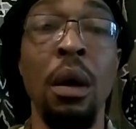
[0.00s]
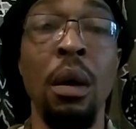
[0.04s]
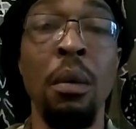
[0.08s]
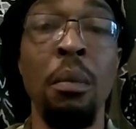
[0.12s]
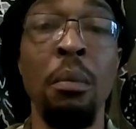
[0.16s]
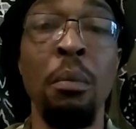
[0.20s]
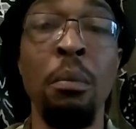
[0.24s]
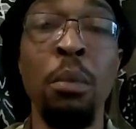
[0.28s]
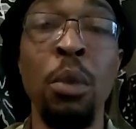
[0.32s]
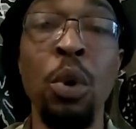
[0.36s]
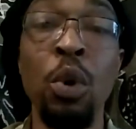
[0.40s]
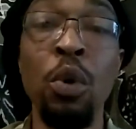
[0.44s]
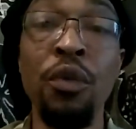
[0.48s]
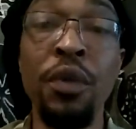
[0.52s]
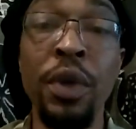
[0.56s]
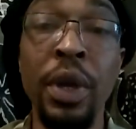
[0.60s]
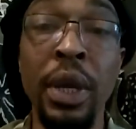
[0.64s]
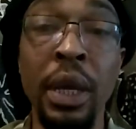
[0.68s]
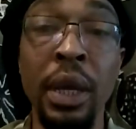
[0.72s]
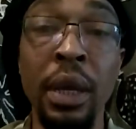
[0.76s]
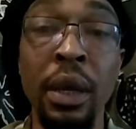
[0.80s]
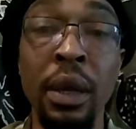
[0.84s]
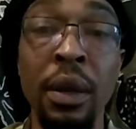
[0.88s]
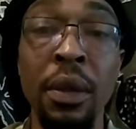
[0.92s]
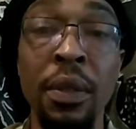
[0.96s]

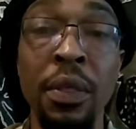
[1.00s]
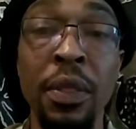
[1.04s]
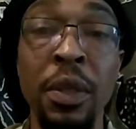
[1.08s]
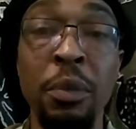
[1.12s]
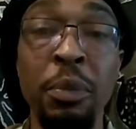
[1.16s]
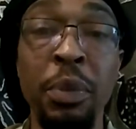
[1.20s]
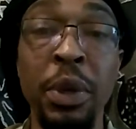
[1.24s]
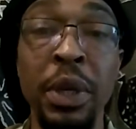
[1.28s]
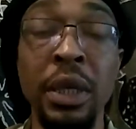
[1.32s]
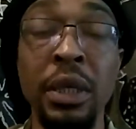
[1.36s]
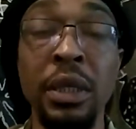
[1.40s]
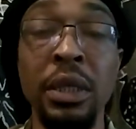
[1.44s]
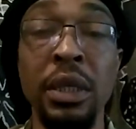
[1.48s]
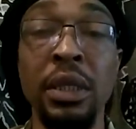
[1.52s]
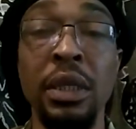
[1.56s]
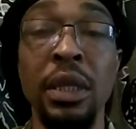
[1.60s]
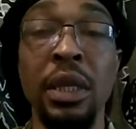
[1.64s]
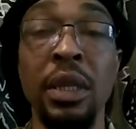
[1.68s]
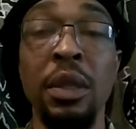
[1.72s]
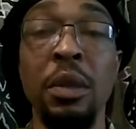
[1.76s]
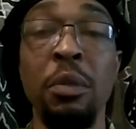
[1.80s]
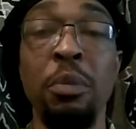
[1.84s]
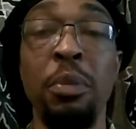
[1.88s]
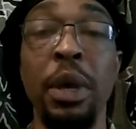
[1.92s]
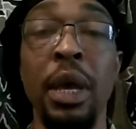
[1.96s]
moving the pieces
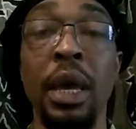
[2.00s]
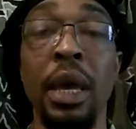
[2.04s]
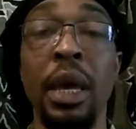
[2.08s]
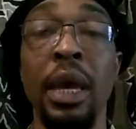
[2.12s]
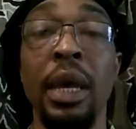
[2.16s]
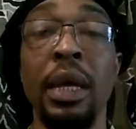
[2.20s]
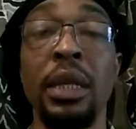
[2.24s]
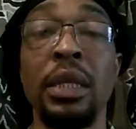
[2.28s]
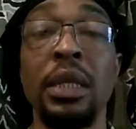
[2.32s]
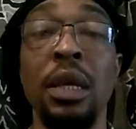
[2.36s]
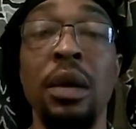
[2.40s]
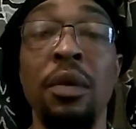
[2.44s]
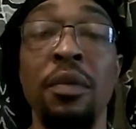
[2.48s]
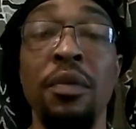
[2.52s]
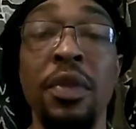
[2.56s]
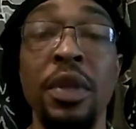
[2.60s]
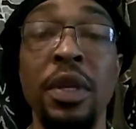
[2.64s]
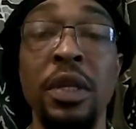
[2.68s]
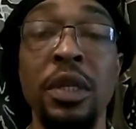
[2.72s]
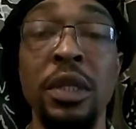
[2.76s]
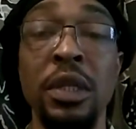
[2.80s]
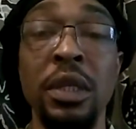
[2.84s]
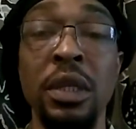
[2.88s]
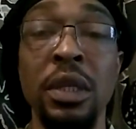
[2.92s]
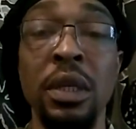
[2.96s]
and the pegs of
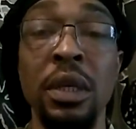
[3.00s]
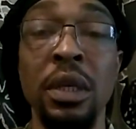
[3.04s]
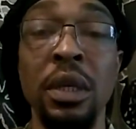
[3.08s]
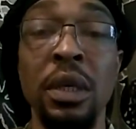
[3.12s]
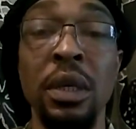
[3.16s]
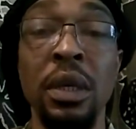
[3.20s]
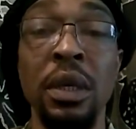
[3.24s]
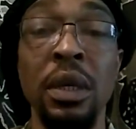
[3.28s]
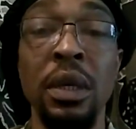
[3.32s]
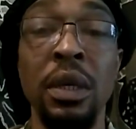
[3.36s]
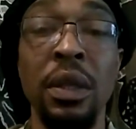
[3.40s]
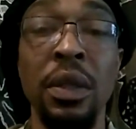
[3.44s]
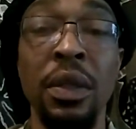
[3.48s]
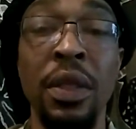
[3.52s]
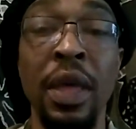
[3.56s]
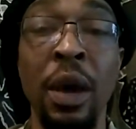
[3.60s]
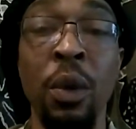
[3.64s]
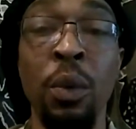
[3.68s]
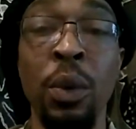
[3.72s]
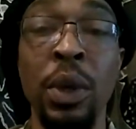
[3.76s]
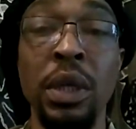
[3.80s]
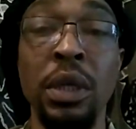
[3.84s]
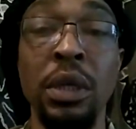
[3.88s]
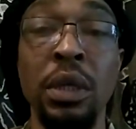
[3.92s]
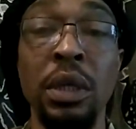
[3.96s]
this that
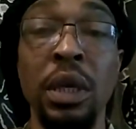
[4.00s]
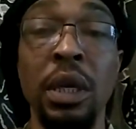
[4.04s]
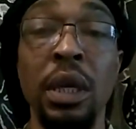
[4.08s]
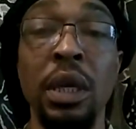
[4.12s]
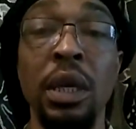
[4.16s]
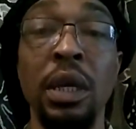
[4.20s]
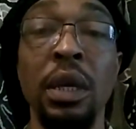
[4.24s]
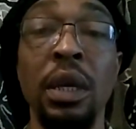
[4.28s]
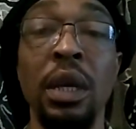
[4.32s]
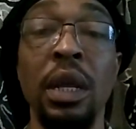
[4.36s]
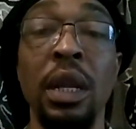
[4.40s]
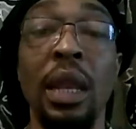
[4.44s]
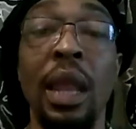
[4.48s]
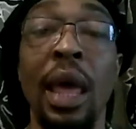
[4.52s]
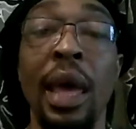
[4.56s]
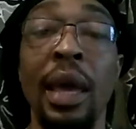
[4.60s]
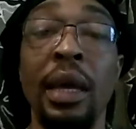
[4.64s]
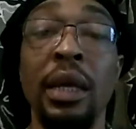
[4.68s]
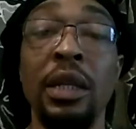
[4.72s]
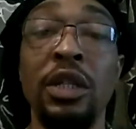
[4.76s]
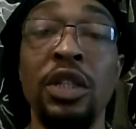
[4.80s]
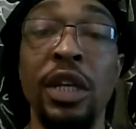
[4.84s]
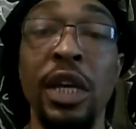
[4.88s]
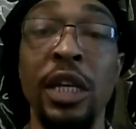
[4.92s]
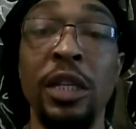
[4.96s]
we see
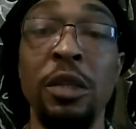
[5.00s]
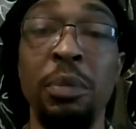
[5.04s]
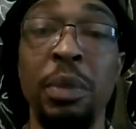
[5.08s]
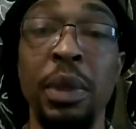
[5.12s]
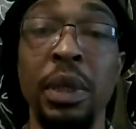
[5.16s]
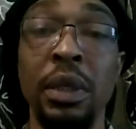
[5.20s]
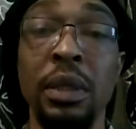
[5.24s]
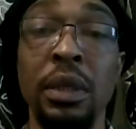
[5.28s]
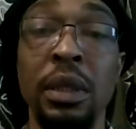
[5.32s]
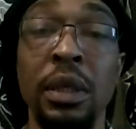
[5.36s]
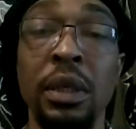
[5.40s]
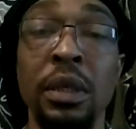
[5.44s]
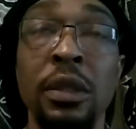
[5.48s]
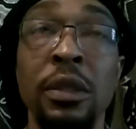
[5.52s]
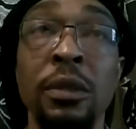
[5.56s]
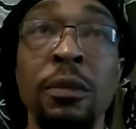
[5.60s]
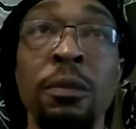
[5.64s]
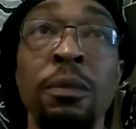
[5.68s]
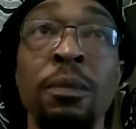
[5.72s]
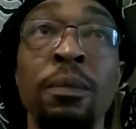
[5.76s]
like chess pieces.